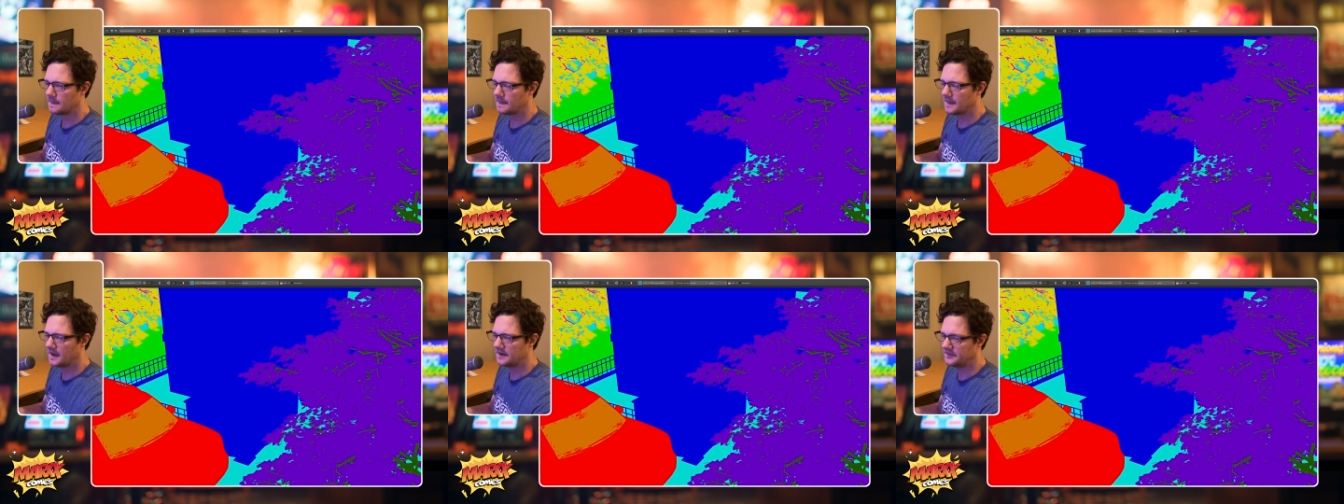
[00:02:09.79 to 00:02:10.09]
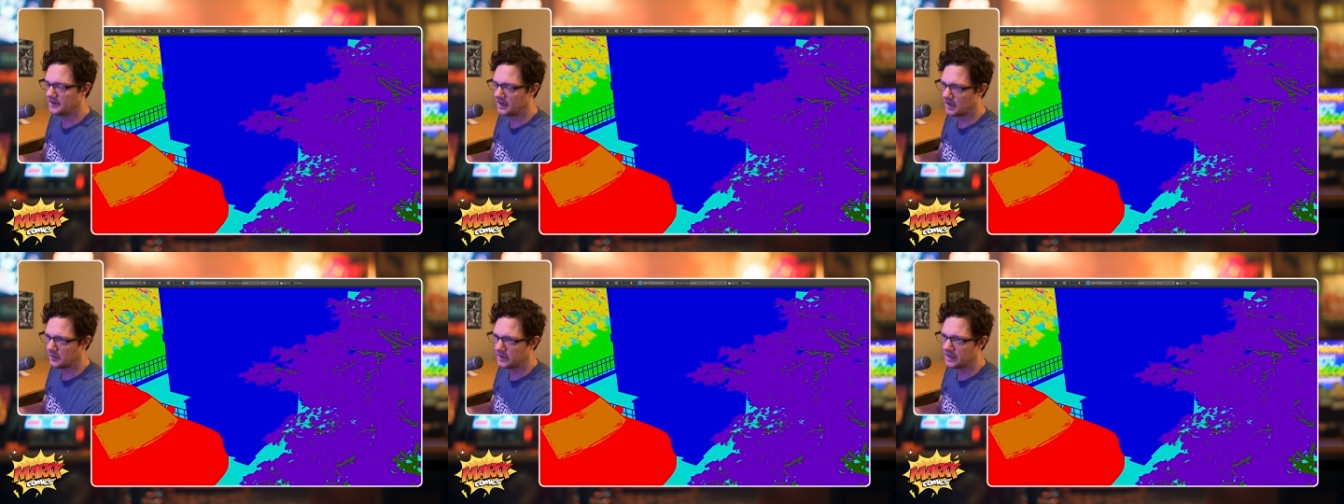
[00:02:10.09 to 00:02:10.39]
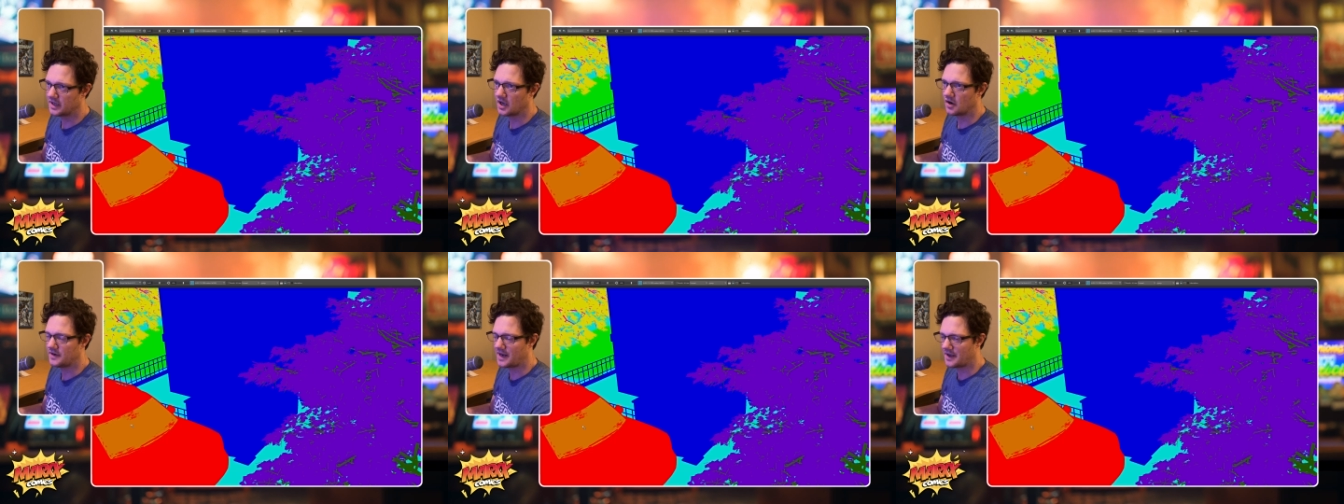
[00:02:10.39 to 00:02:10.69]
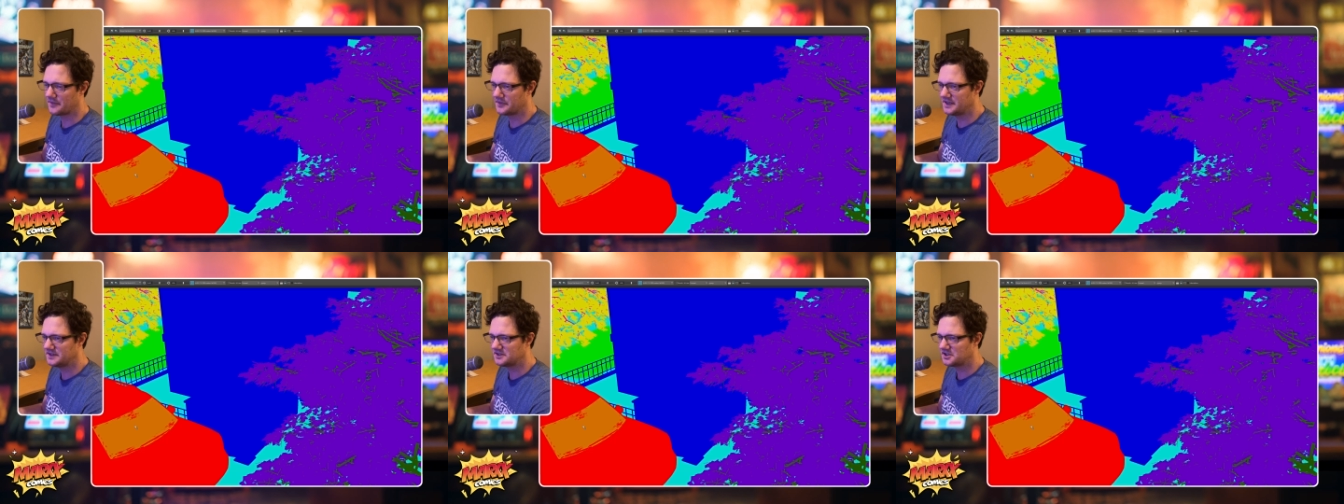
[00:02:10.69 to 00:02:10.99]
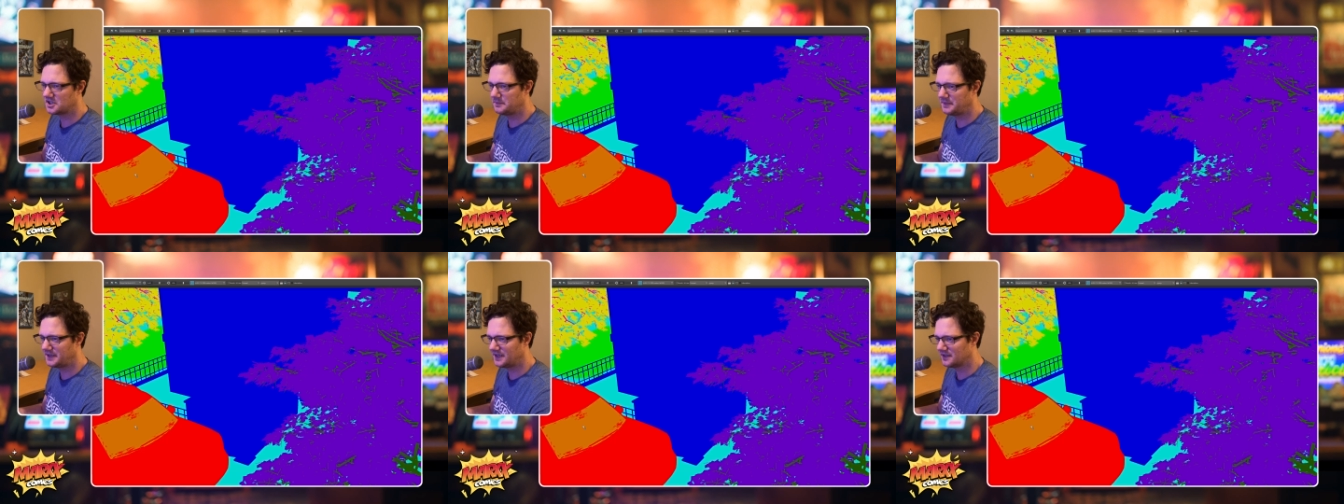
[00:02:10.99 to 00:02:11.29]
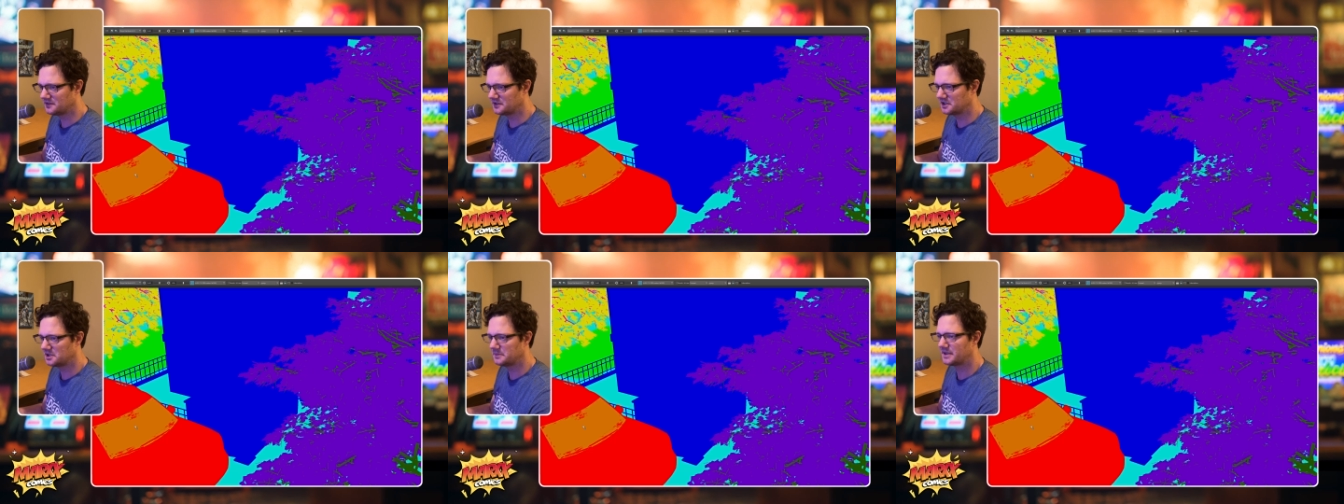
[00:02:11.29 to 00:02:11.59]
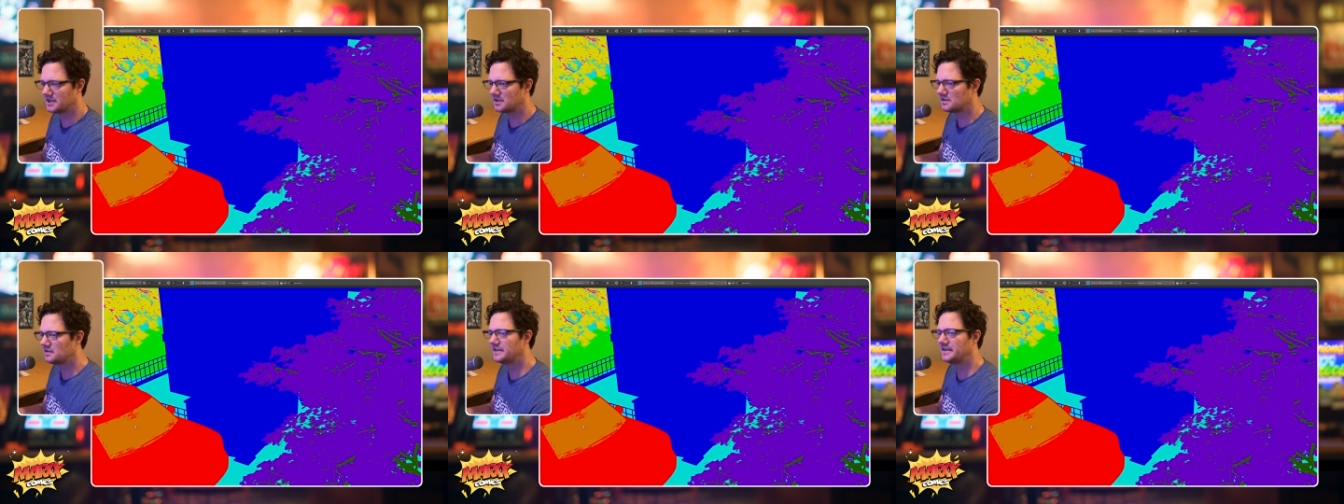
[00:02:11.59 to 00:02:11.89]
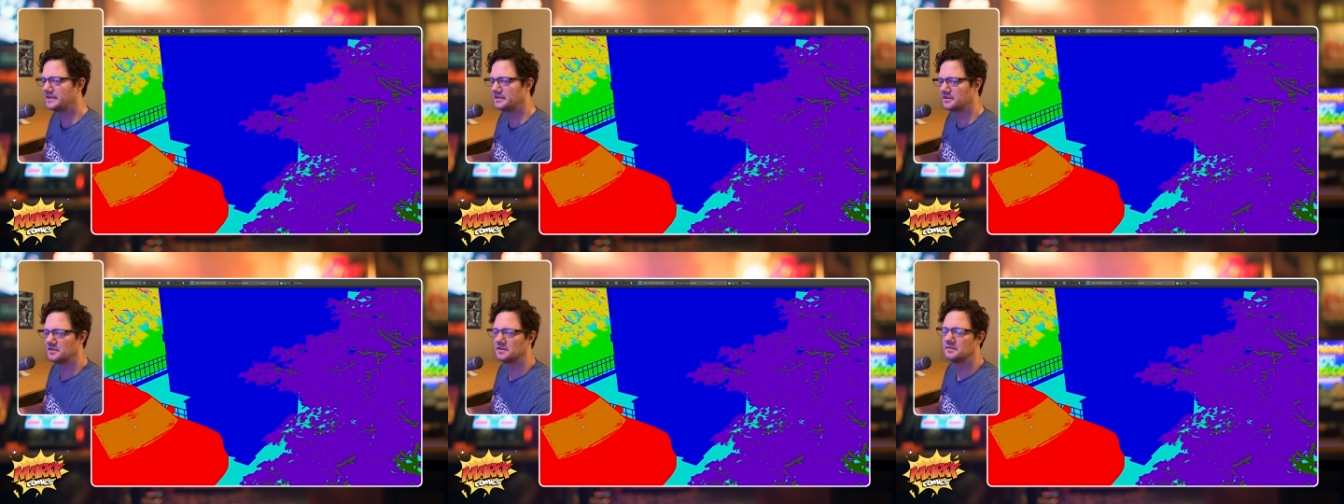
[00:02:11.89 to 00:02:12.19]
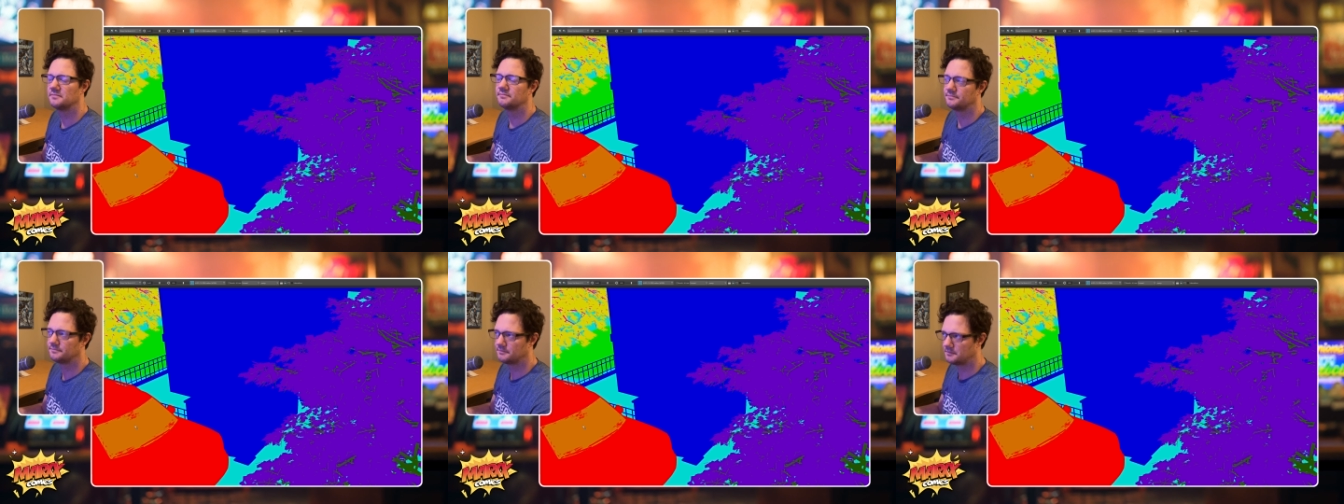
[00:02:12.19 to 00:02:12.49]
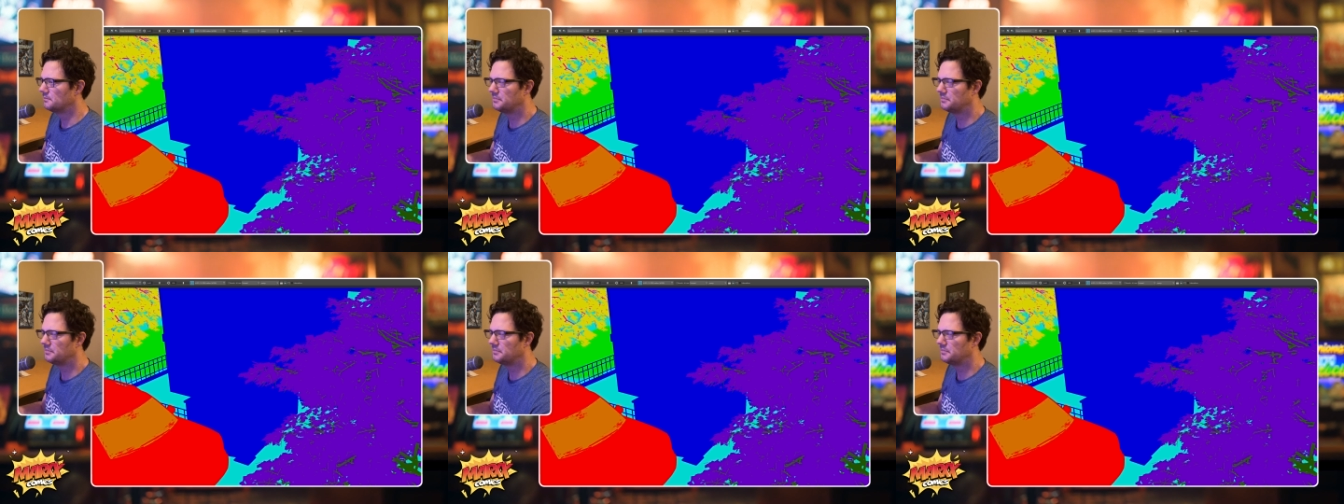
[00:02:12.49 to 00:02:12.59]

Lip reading: And there we go. Now this could be a little bit cleaner,